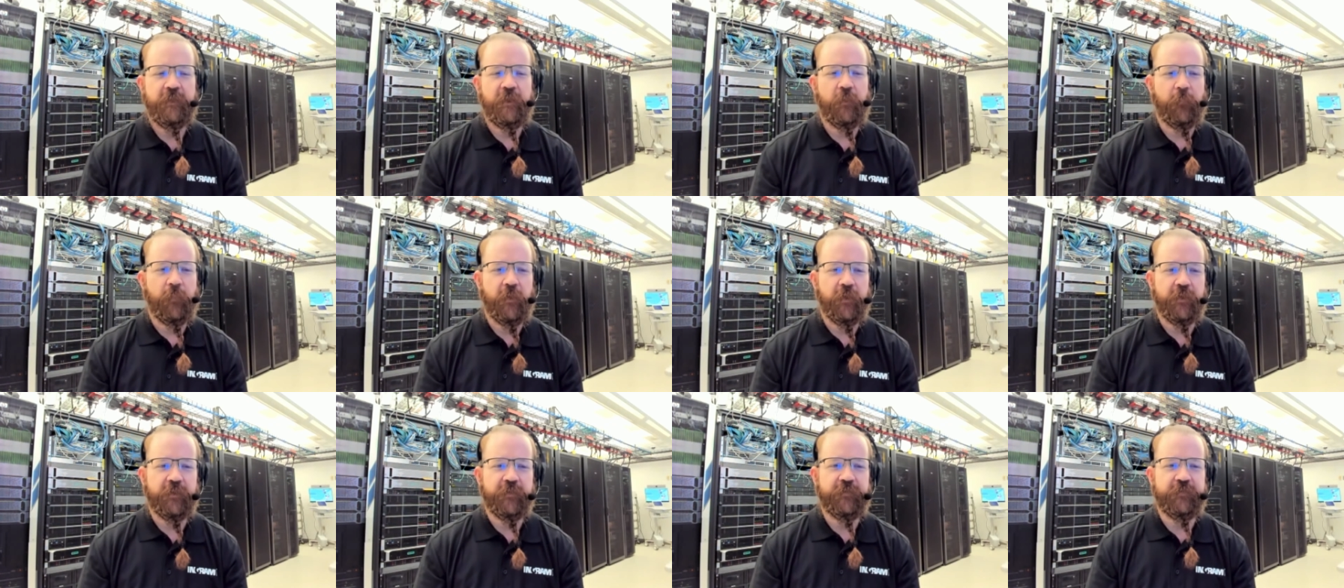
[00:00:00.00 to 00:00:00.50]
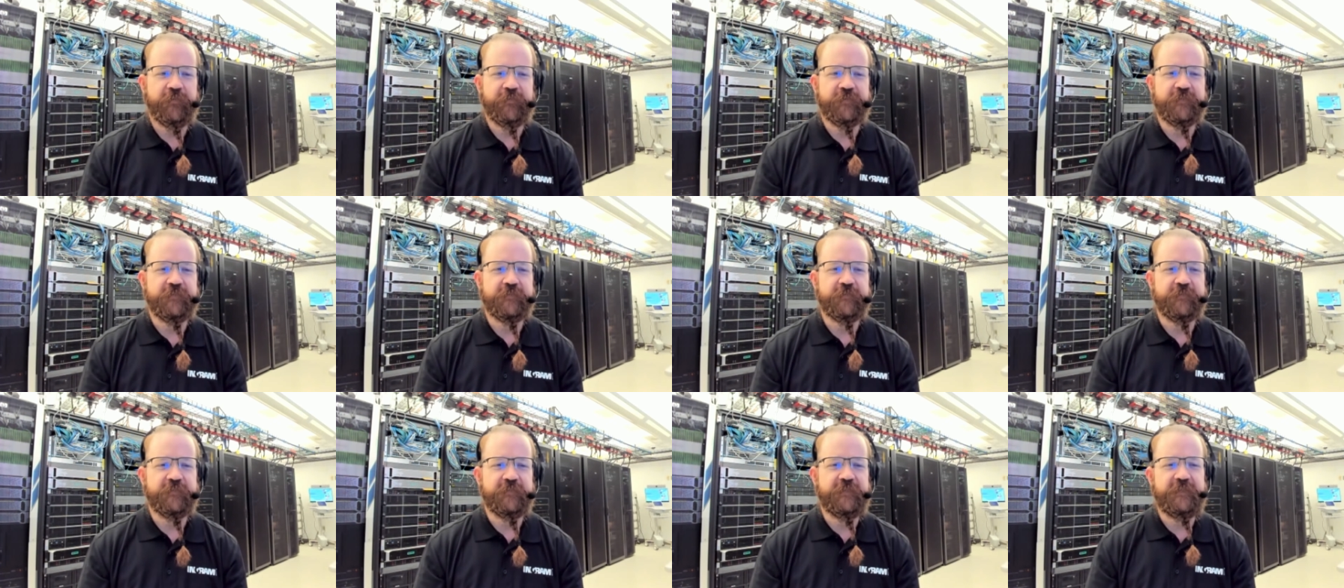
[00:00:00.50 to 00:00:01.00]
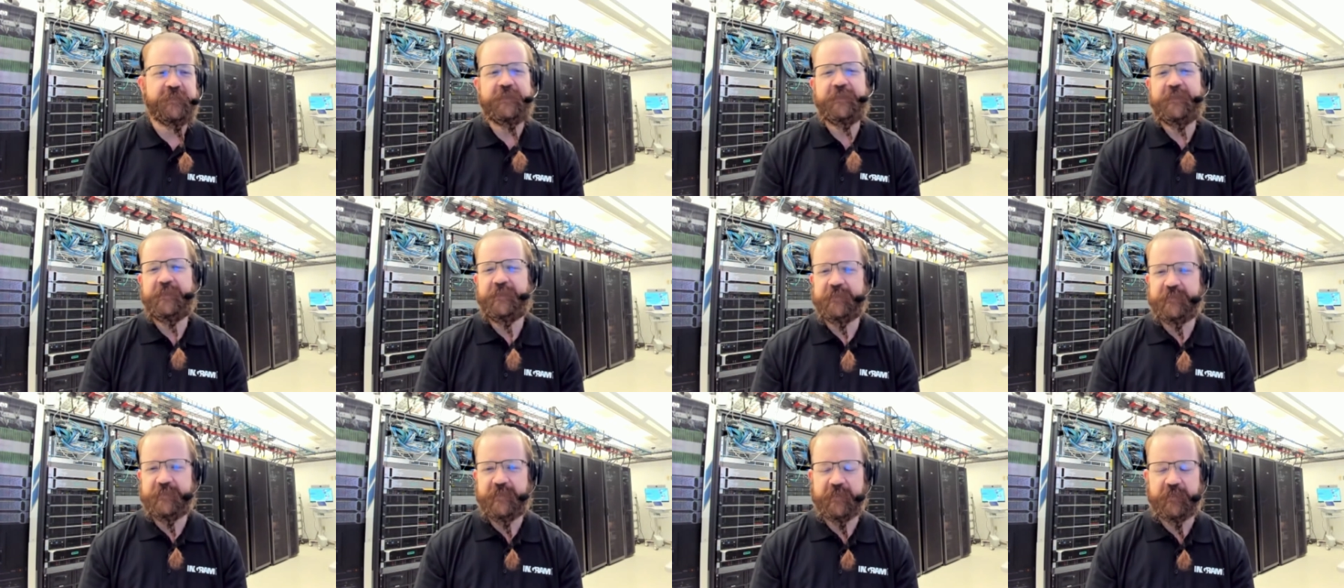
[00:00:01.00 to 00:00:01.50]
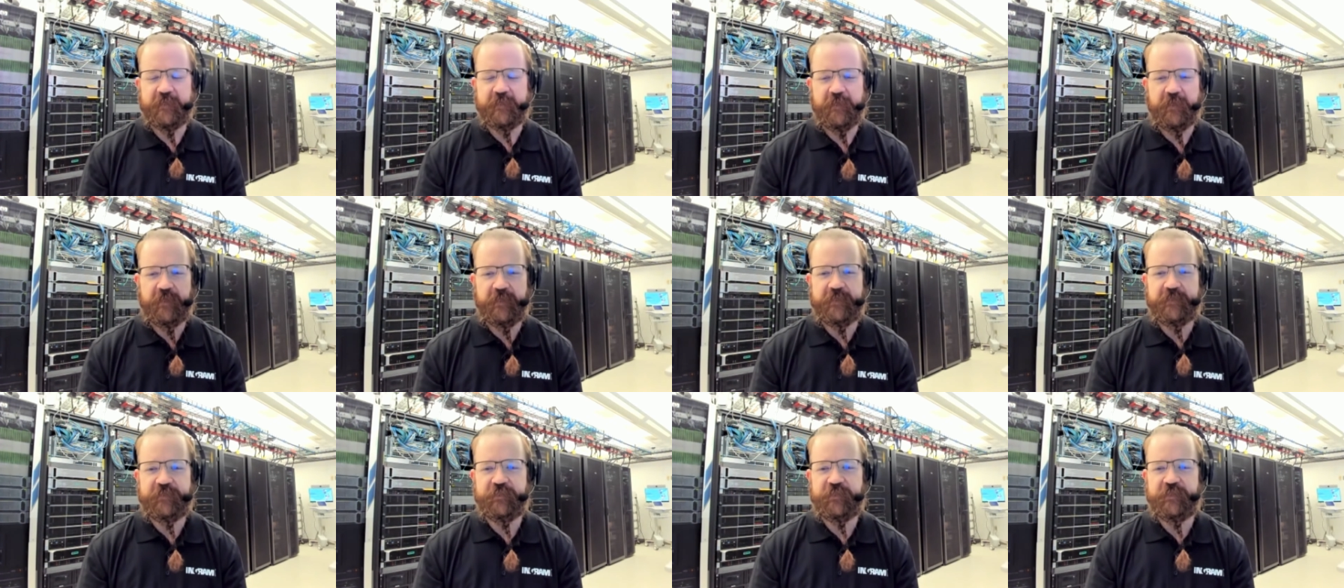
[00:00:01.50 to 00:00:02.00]
partners see these
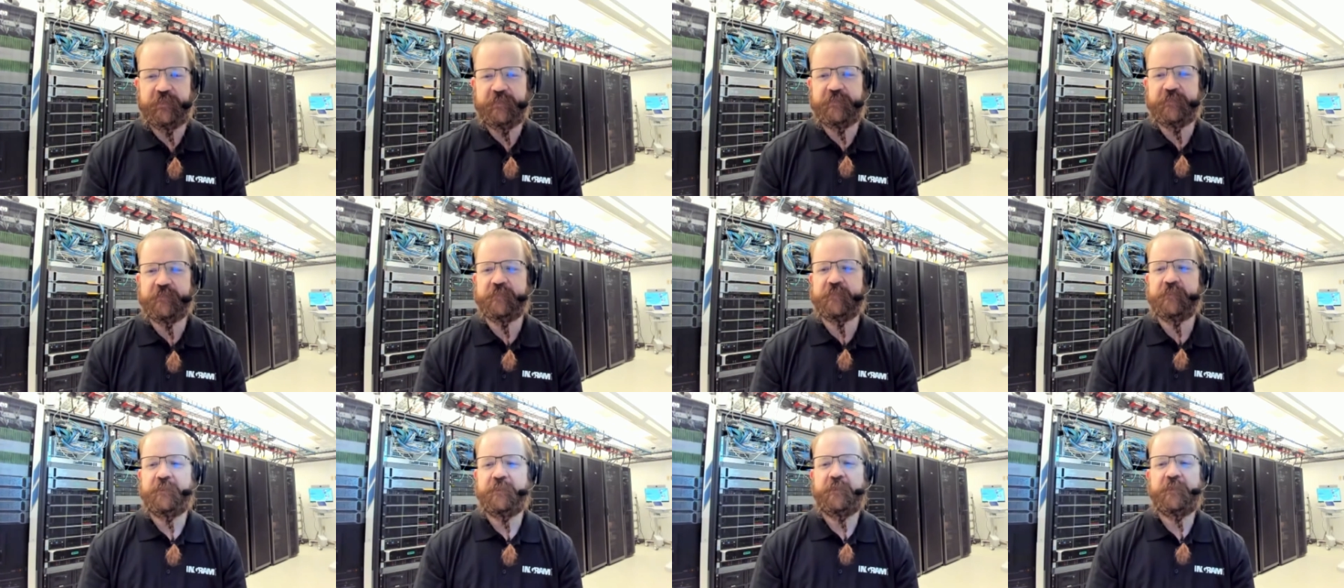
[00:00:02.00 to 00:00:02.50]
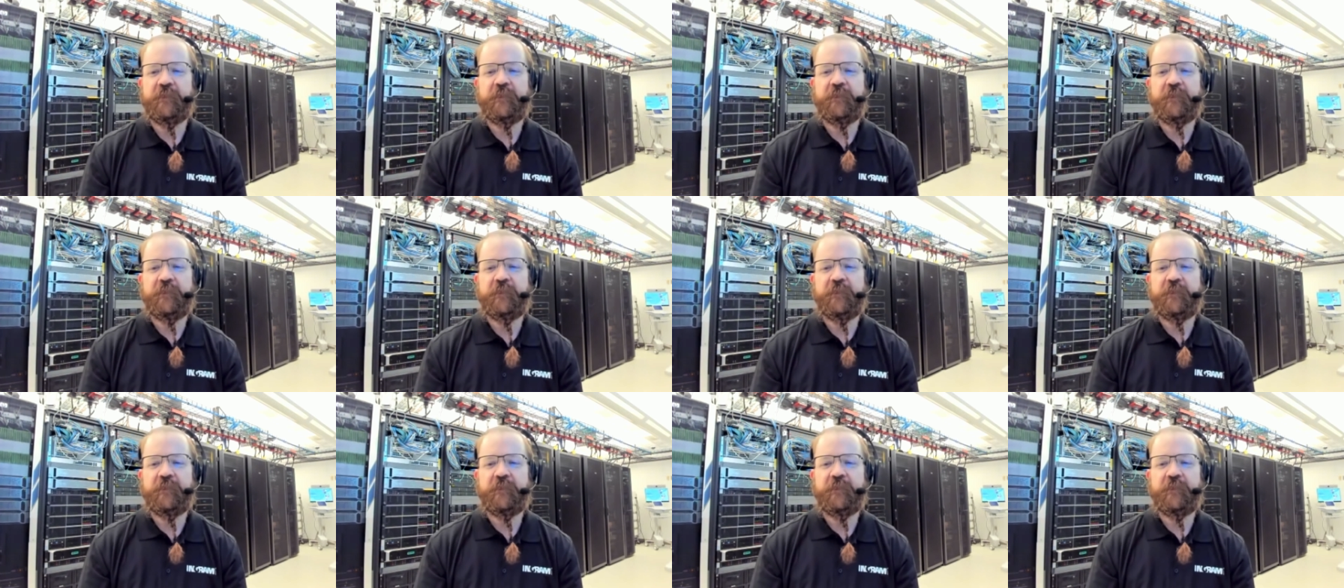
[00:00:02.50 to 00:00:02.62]
technologies.